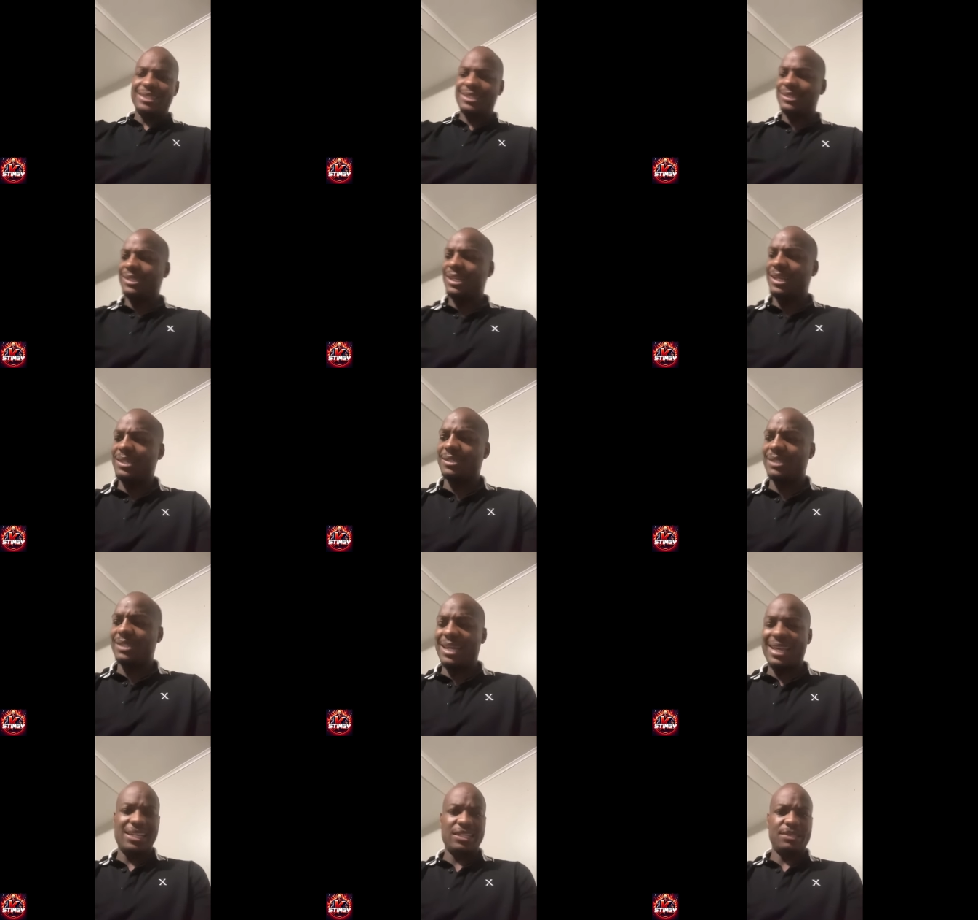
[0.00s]
The
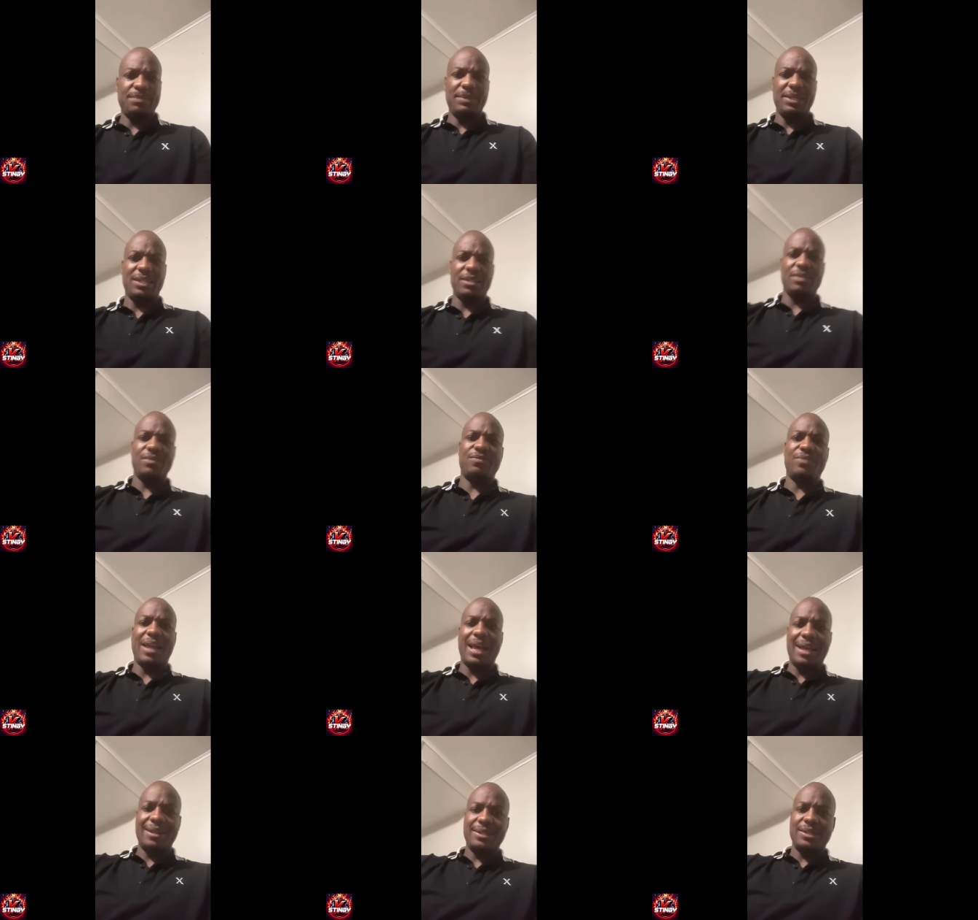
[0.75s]
flight the next day,
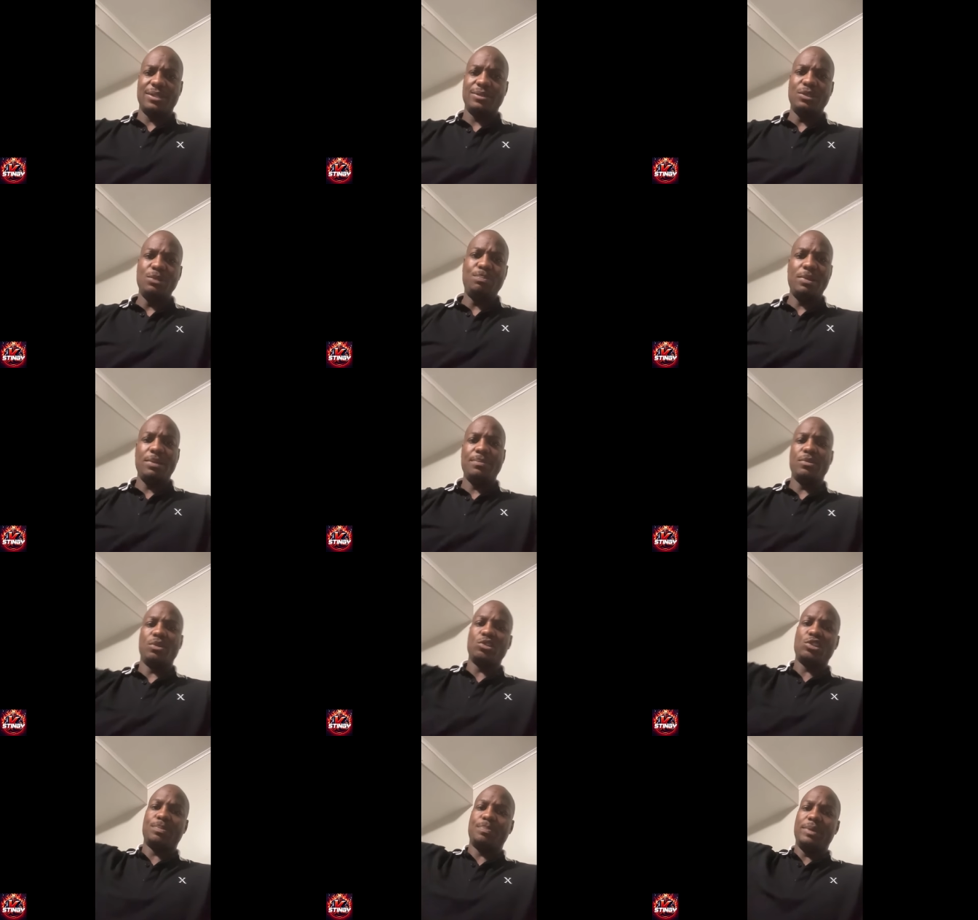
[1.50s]
last
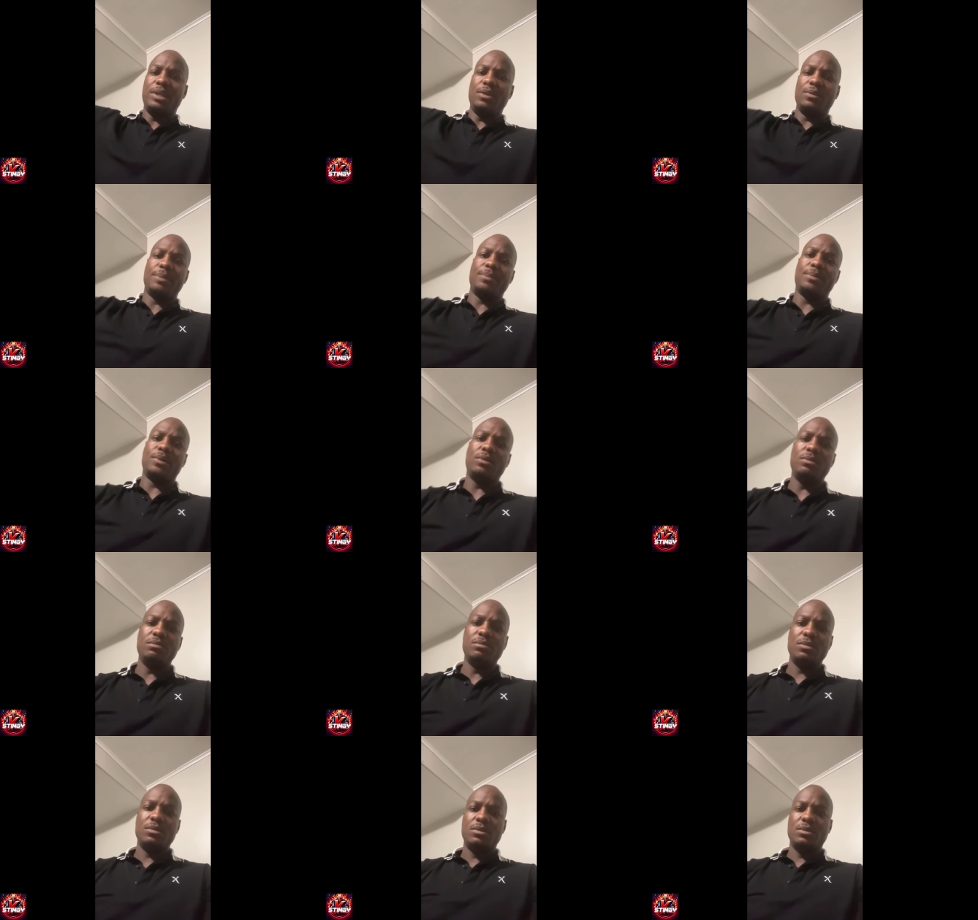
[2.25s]
minute, fly out there. You put
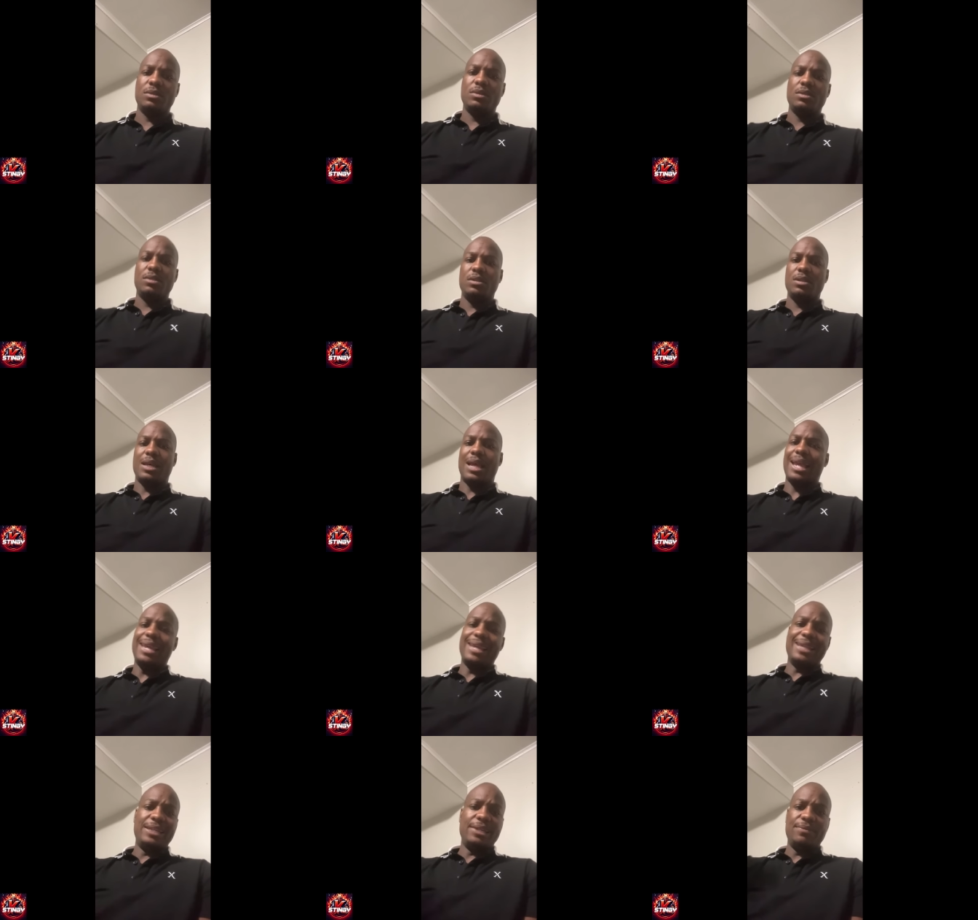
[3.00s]
me on spirit,
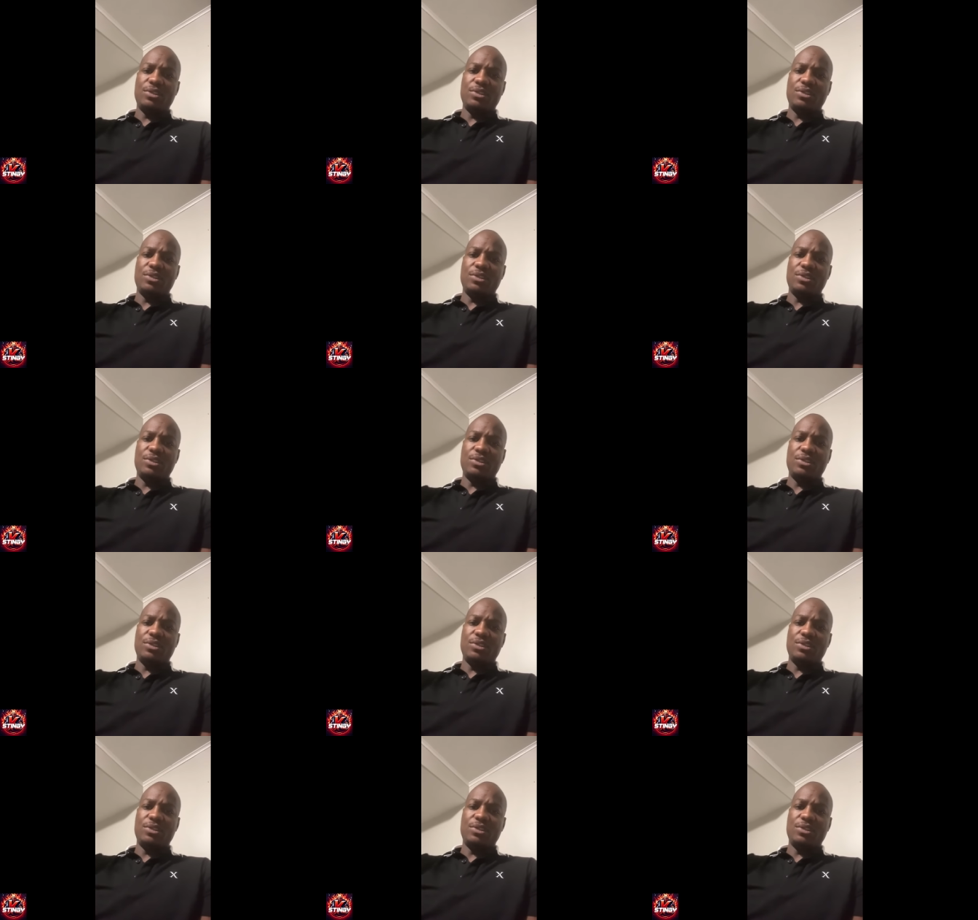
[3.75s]
bro.